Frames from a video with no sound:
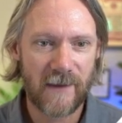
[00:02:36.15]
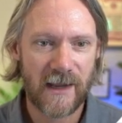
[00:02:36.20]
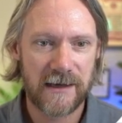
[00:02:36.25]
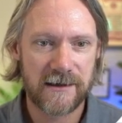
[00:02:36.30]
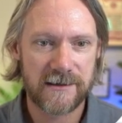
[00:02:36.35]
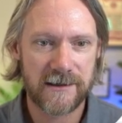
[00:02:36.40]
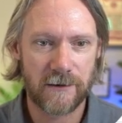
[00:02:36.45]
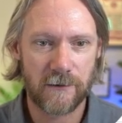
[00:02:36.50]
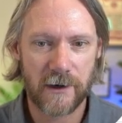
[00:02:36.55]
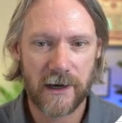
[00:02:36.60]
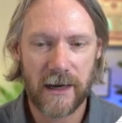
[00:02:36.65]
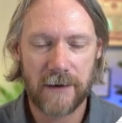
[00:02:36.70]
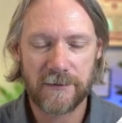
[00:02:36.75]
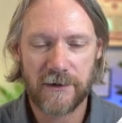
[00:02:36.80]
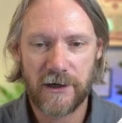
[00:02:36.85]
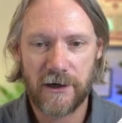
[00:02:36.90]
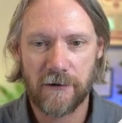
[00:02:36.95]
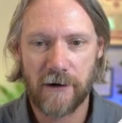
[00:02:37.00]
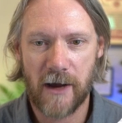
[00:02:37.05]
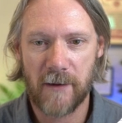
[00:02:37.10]
So we'll come to
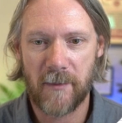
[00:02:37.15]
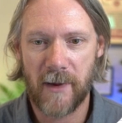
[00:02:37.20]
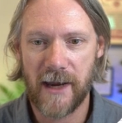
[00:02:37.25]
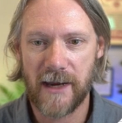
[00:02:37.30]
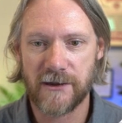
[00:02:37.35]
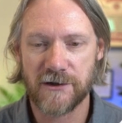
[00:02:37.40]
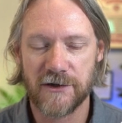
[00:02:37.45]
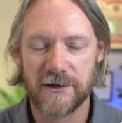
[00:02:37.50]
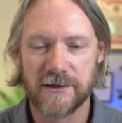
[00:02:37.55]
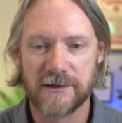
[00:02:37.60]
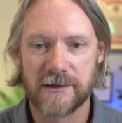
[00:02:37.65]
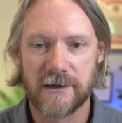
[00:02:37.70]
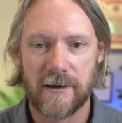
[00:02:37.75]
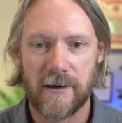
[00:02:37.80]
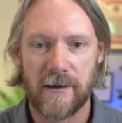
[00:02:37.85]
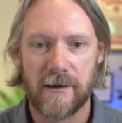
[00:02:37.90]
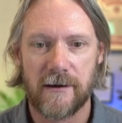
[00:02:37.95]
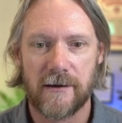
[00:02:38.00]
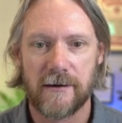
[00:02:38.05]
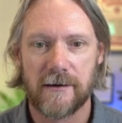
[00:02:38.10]
UI pages,
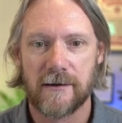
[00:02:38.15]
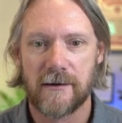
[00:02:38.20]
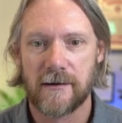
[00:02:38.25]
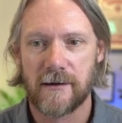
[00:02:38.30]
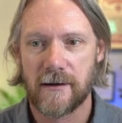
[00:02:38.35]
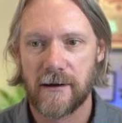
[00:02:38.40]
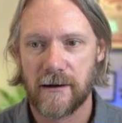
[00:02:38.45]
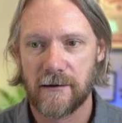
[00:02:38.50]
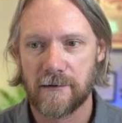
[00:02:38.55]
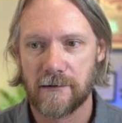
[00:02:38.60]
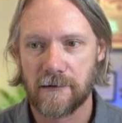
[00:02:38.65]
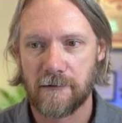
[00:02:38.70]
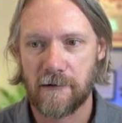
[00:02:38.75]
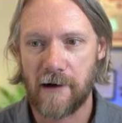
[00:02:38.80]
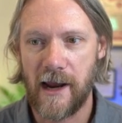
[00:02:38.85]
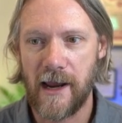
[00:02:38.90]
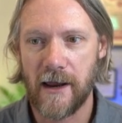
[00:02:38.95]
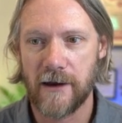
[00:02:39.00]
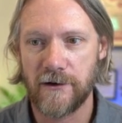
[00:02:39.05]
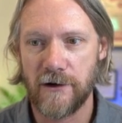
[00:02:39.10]
we'll
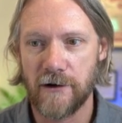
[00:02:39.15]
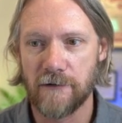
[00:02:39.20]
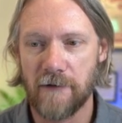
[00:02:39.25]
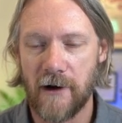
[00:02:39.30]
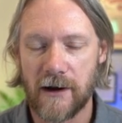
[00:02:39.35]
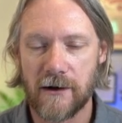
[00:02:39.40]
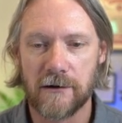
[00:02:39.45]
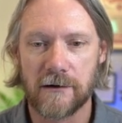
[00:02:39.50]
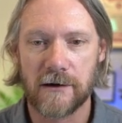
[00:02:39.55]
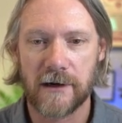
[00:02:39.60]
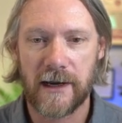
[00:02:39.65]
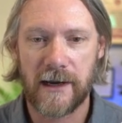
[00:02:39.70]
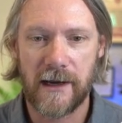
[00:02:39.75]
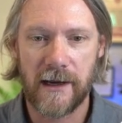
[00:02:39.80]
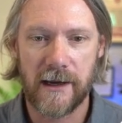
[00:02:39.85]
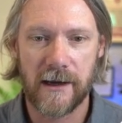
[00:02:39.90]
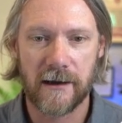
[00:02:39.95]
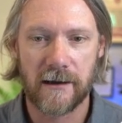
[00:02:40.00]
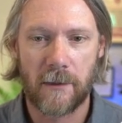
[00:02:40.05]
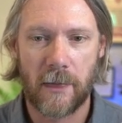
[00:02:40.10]
create a new record
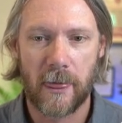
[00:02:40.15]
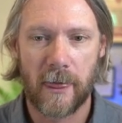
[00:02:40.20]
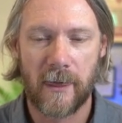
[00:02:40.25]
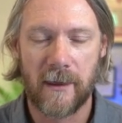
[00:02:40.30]
here,